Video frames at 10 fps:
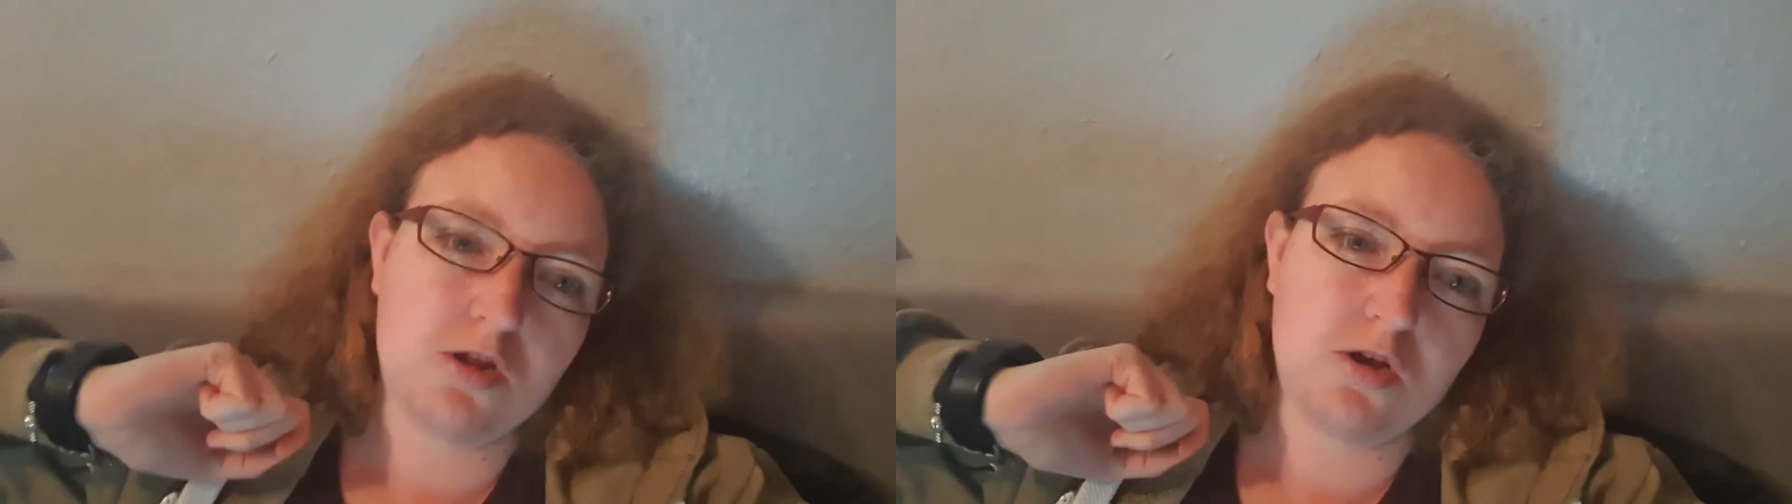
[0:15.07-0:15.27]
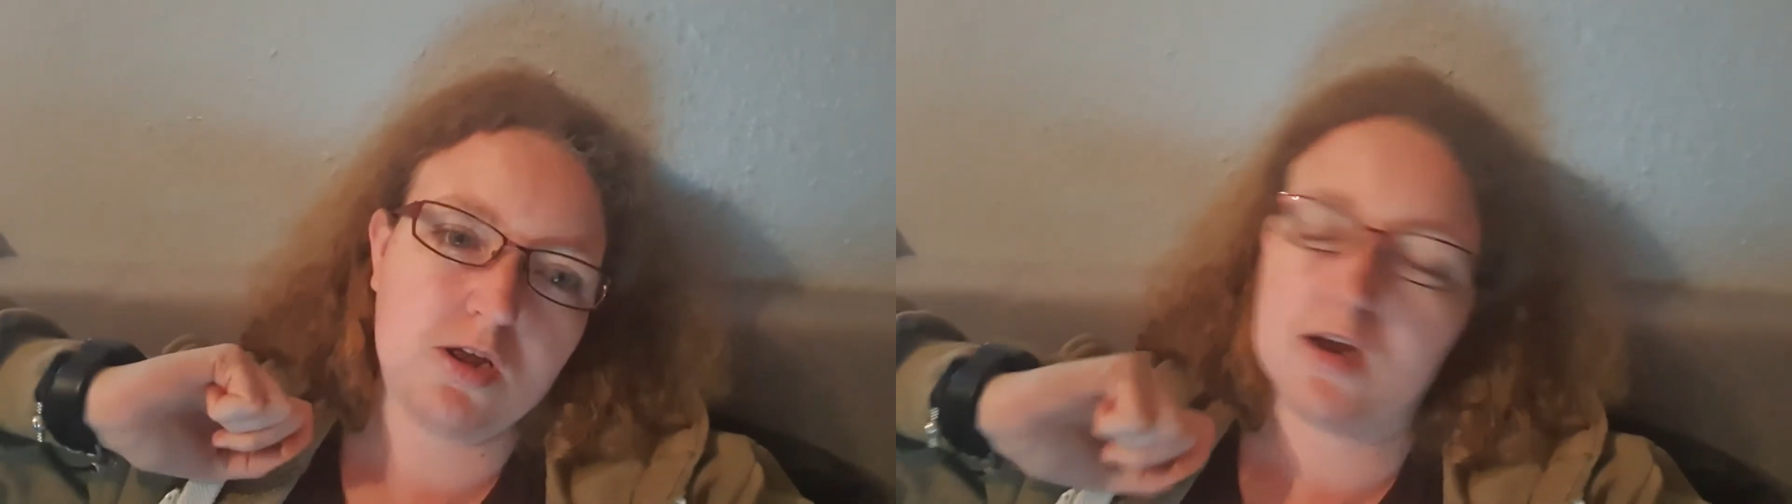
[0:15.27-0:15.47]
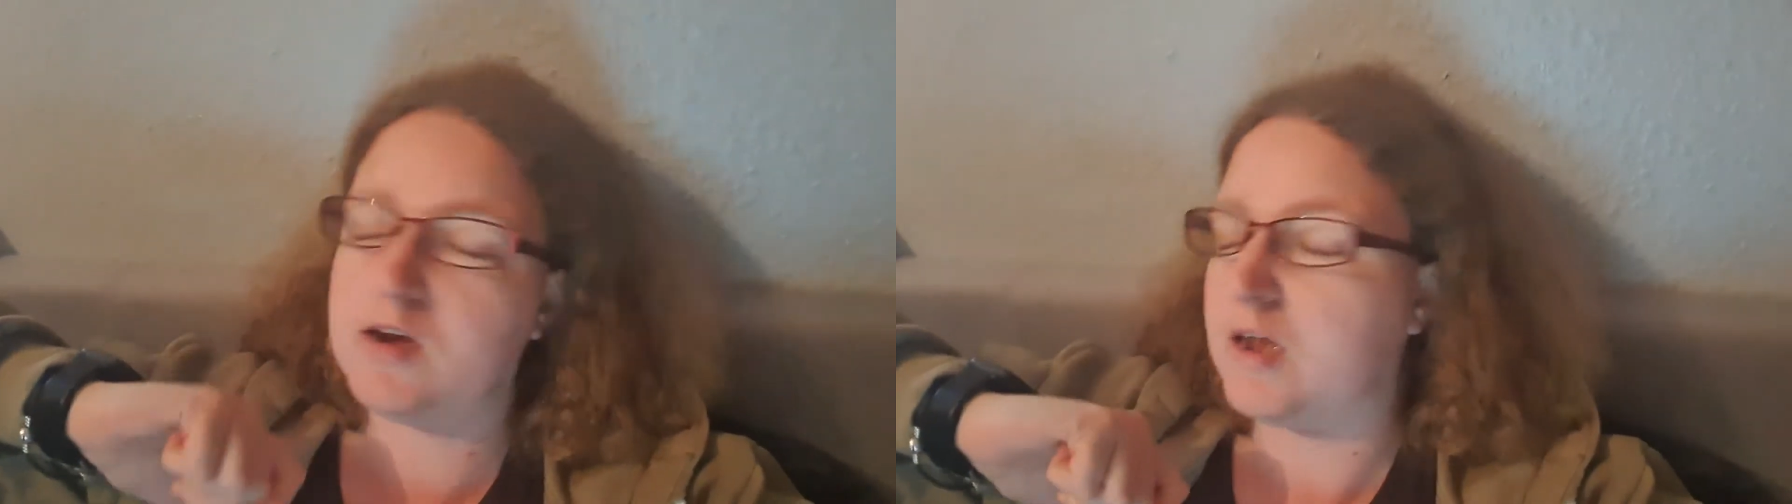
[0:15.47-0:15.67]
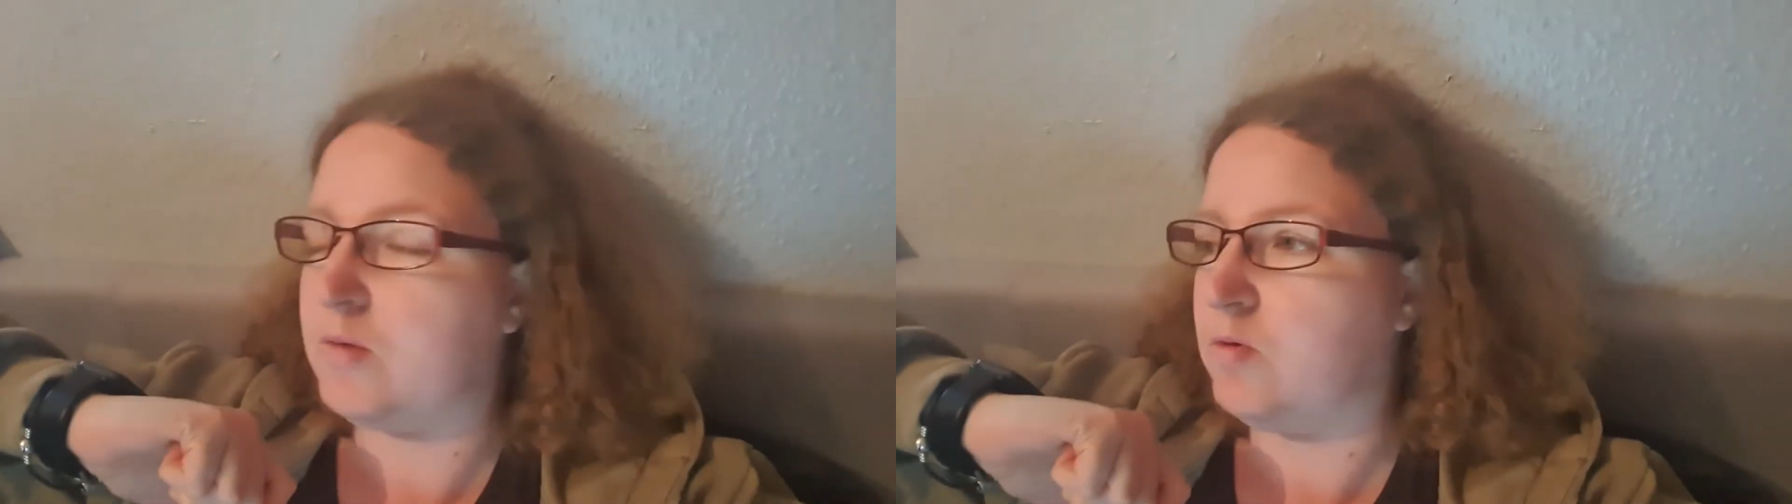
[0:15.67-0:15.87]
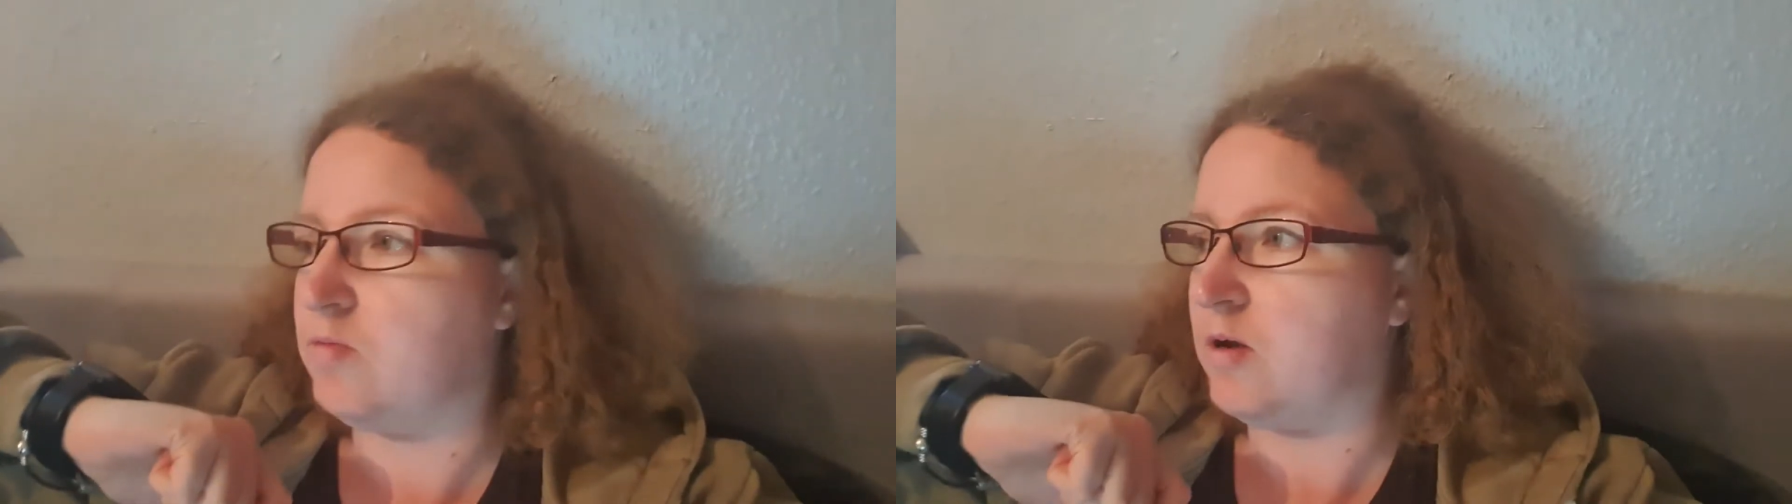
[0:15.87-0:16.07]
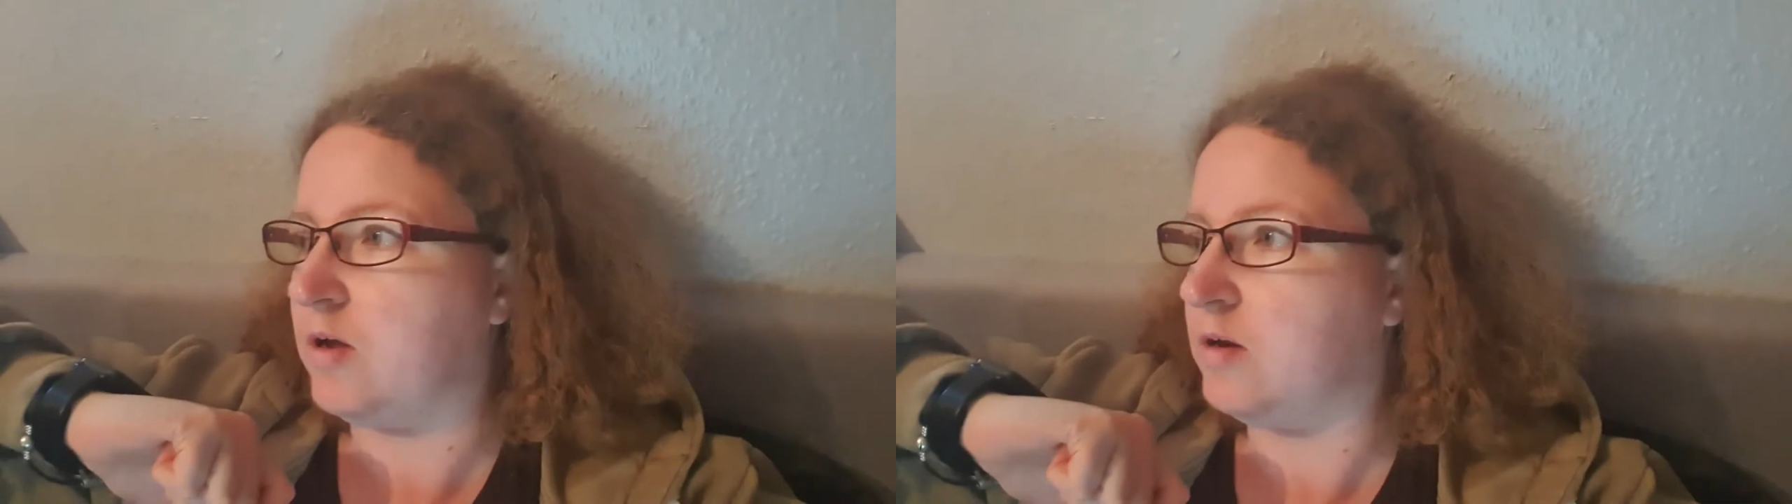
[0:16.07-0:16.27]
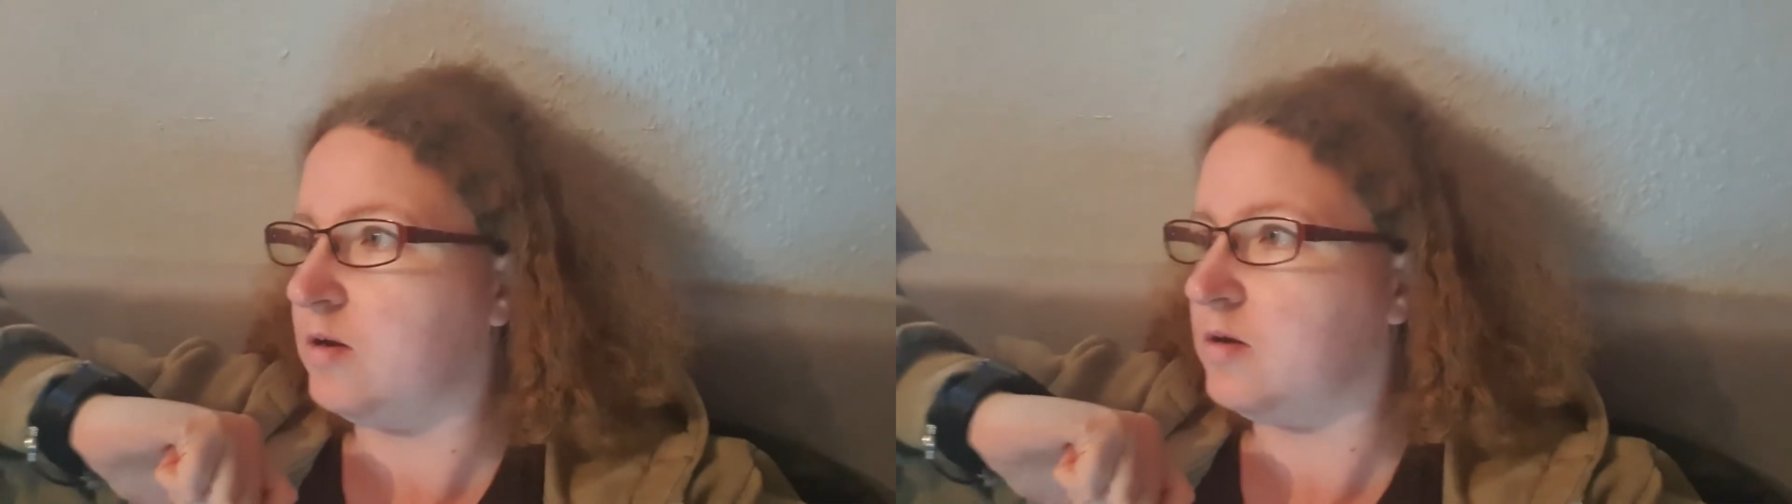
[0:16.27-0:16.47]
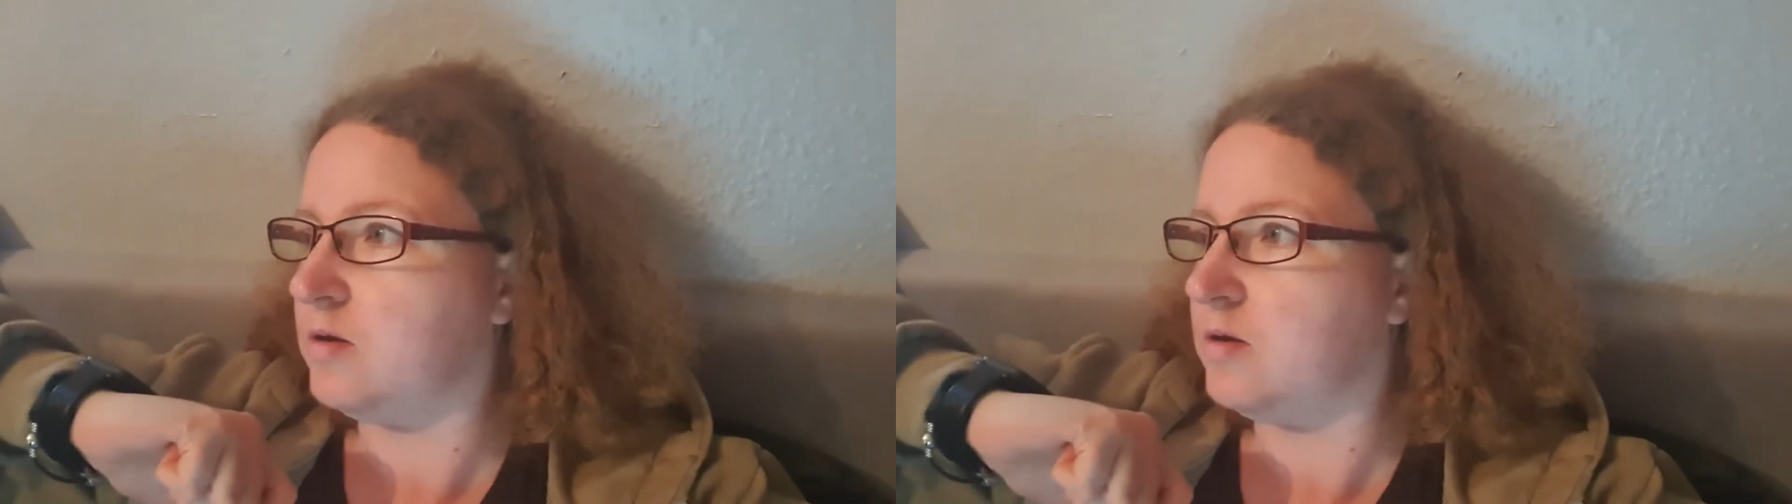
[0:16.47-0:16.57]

chucking it down with rain.